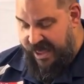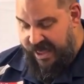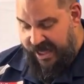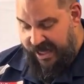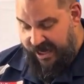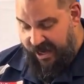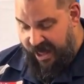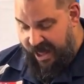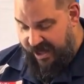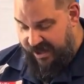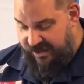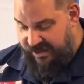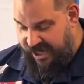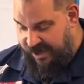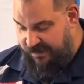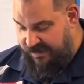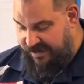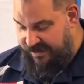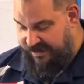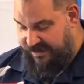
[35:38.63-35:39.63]
In hot
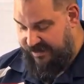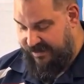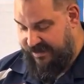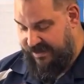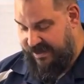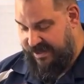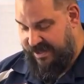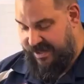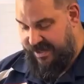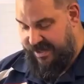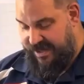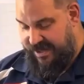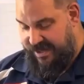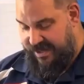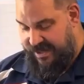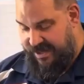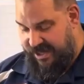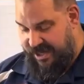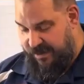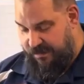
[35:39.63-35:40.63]
climates,
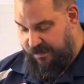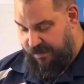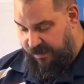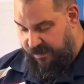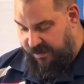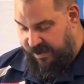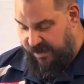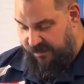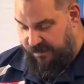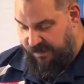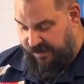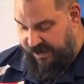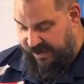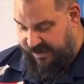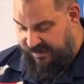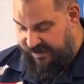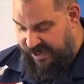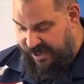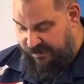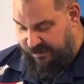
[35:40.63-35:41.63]
it
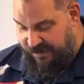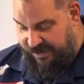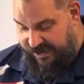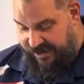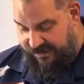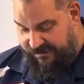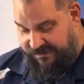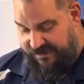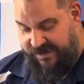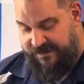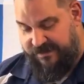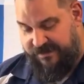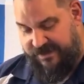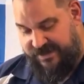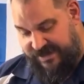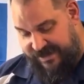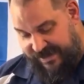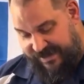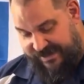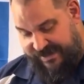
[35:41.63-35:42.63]
brings on malignant fevers
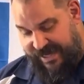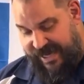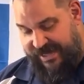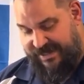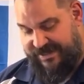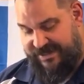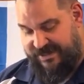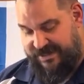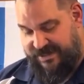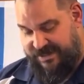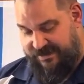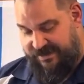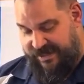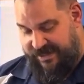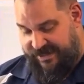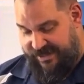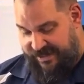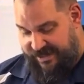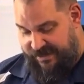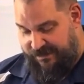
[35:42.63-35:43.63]
and exhausts the
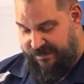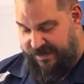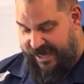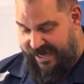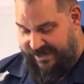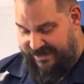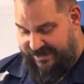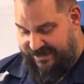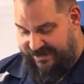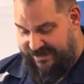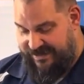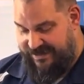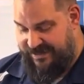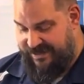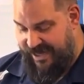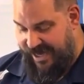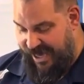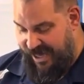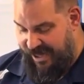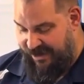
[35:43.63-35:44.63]
strength and then passes
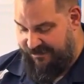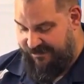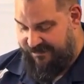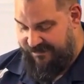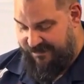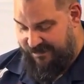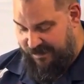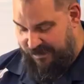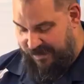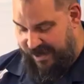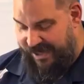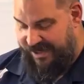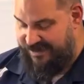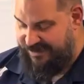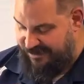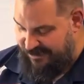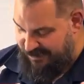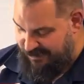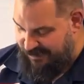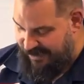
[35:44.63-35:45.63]
off from the body.
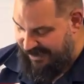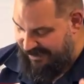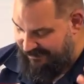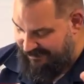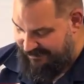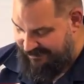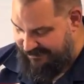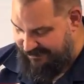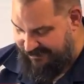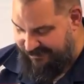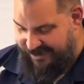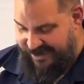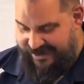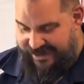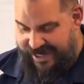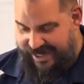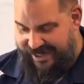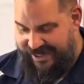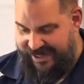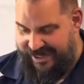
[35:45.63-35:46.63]
Excuse me, I read
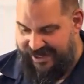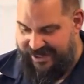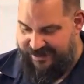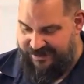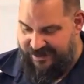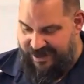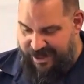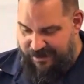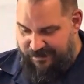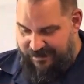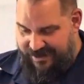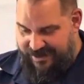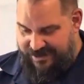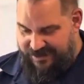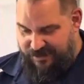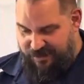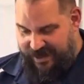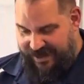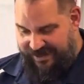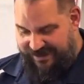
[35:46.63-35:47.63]
that again and copied it
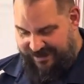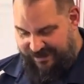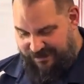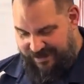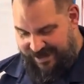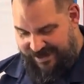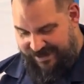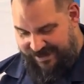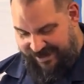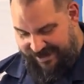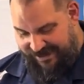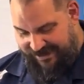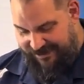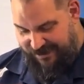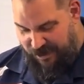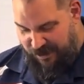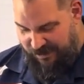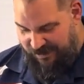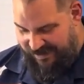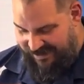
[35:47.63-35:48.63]
twice in my
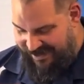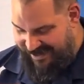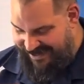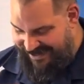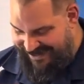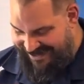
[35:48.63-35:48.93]
notes